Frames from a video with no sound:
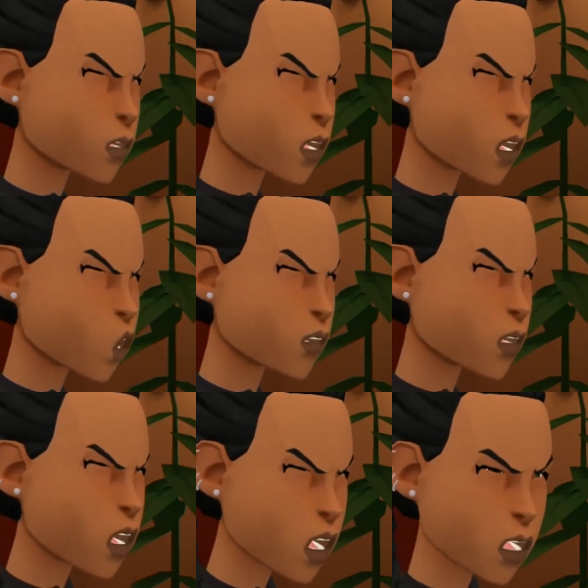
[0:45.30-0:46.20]
They should have
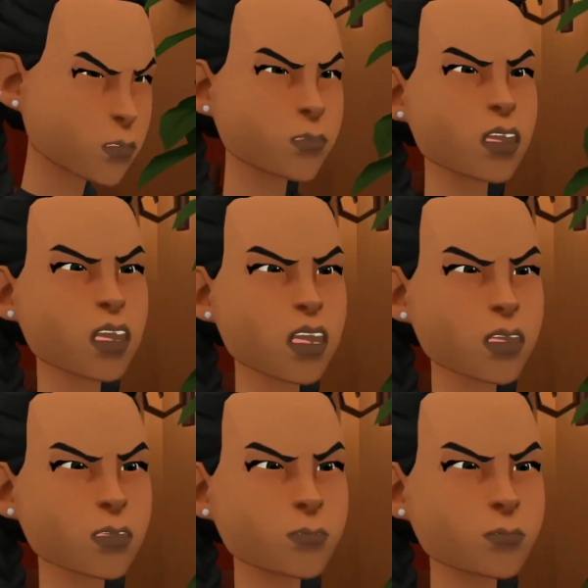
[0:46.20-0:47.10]
little
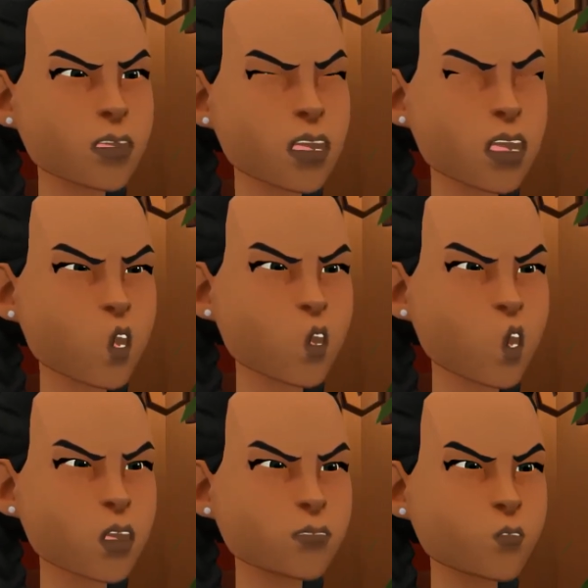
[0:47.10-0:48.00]
complaints, they should
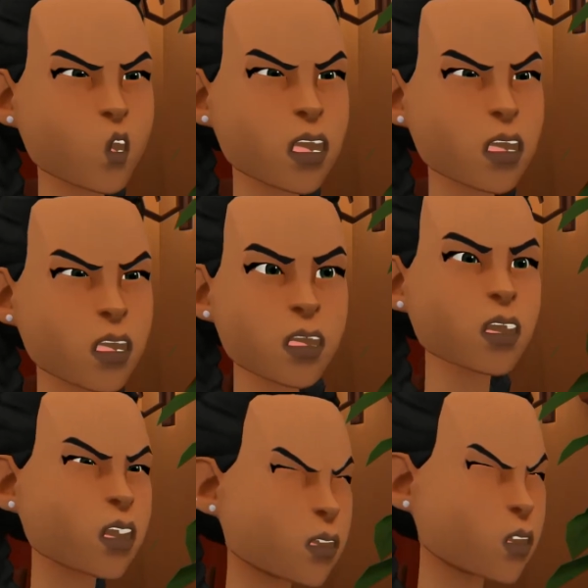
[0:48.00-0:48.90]
not have
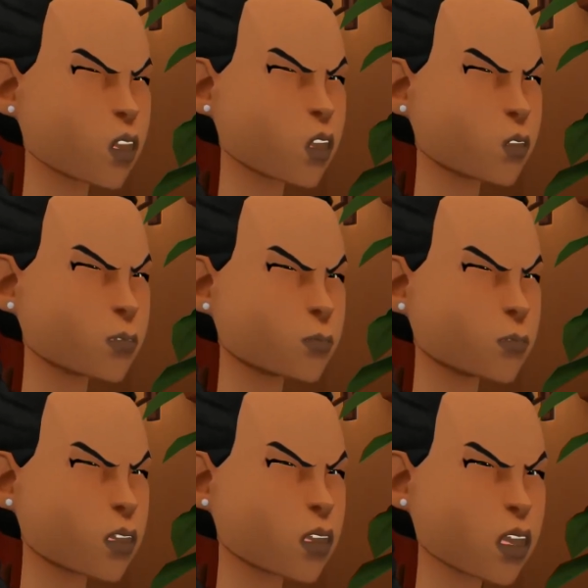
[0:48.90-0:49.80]
monetary concerns,
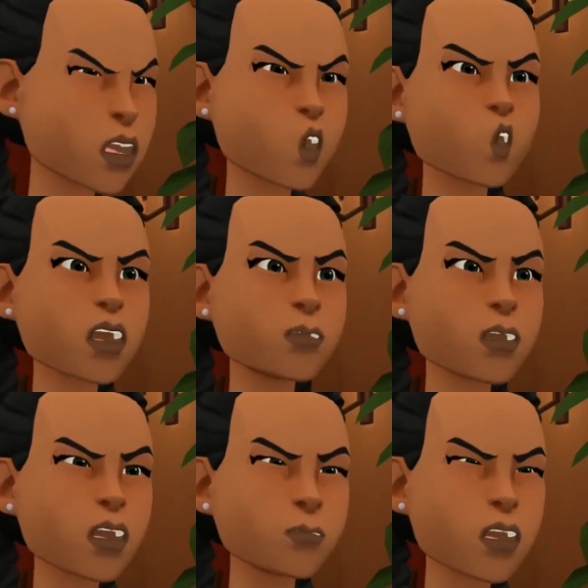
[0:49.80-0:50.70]
and they should well
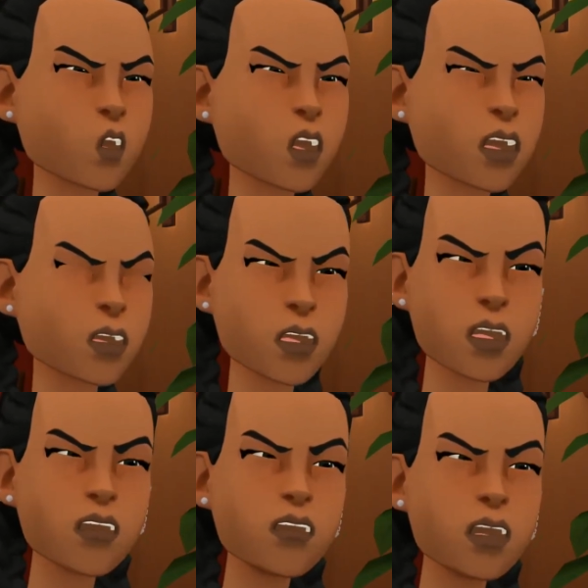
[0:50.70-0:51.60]
be able to enjoy
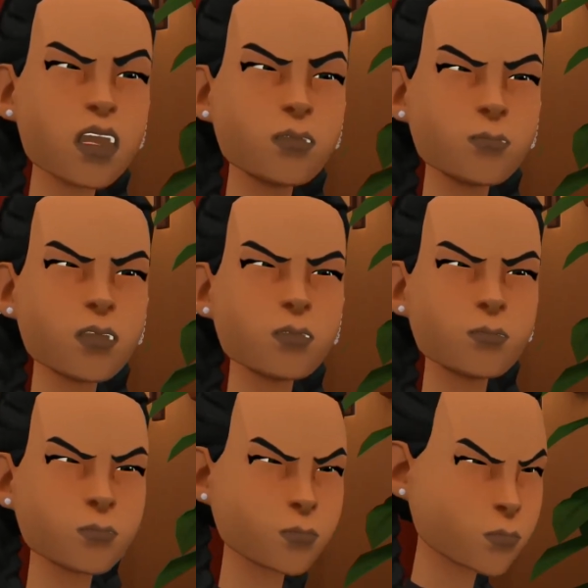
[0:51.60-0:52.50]
their freedoms.
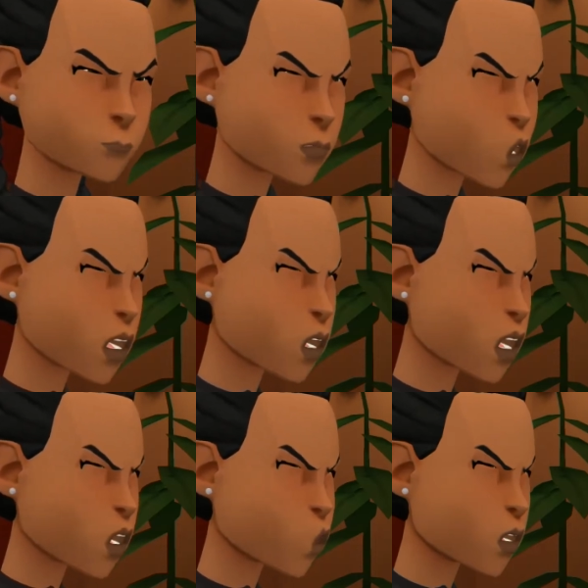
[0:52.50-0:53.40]
But when
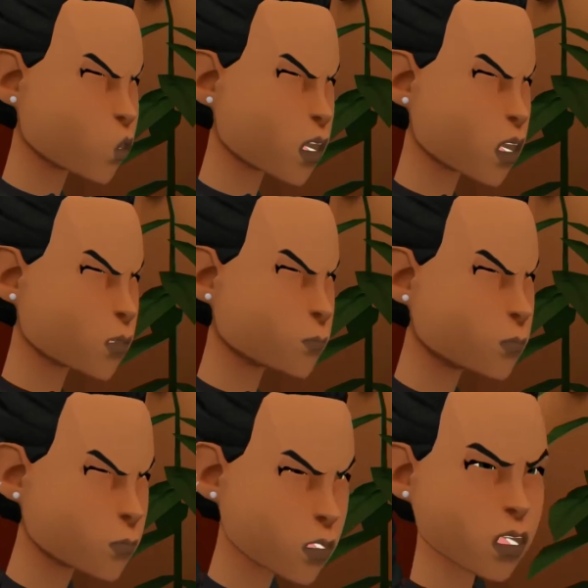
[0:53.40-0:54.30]
you are growing up,
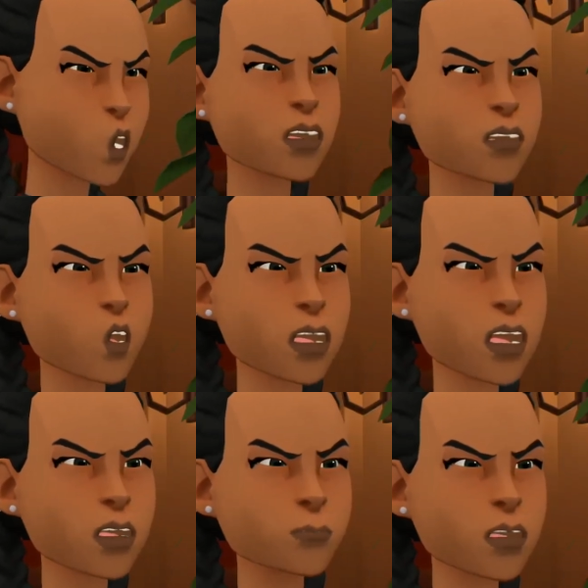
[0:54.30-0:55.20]
and you have to
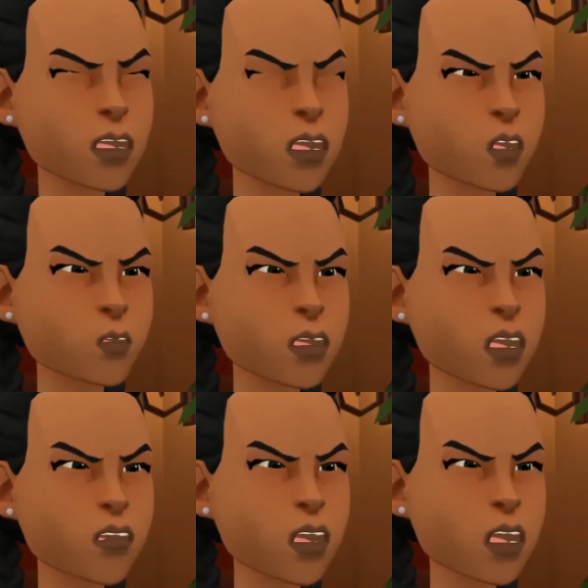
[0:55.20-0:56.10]
establish
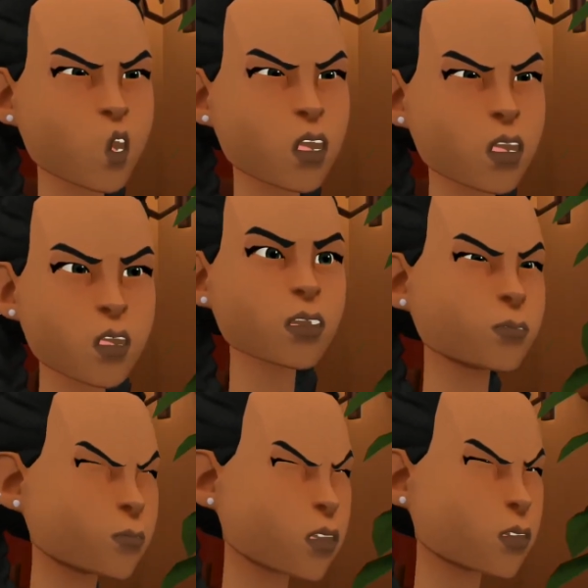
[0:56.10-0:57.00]
yourself in the world,
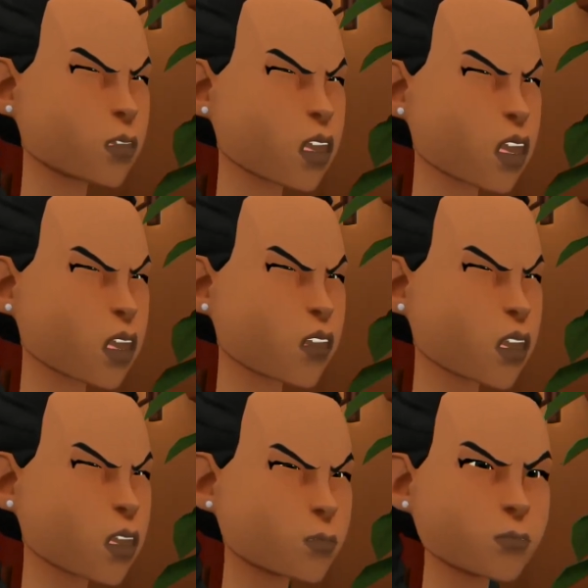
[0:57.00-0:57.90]
and make a
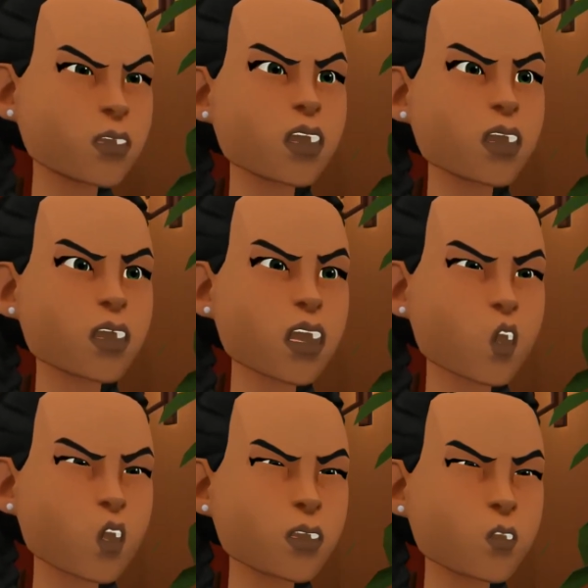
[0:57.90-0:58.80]
living, running
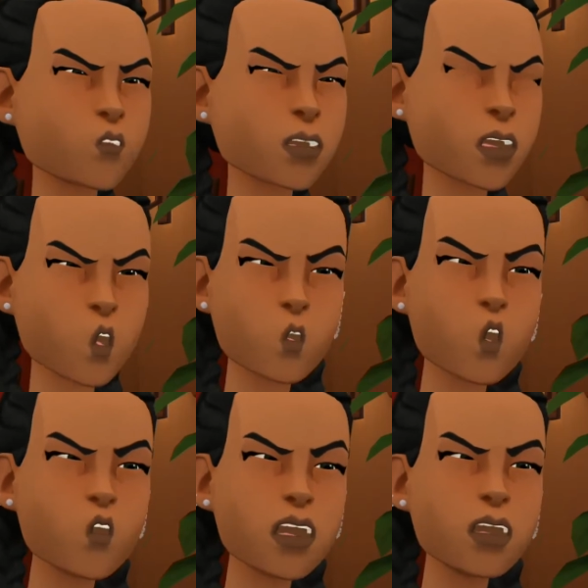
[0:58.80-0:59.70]
into old values
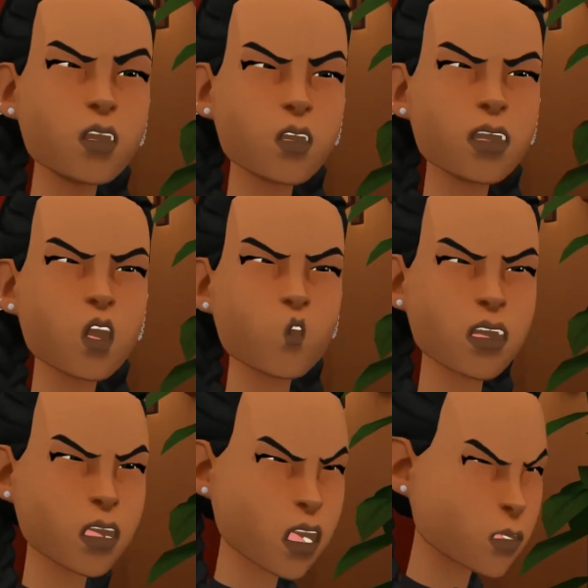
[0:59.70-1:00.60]
often turns out
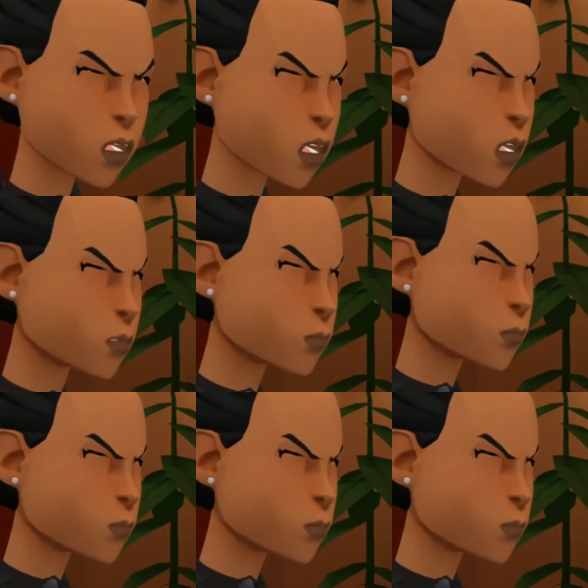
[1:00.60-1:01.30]
very limiting.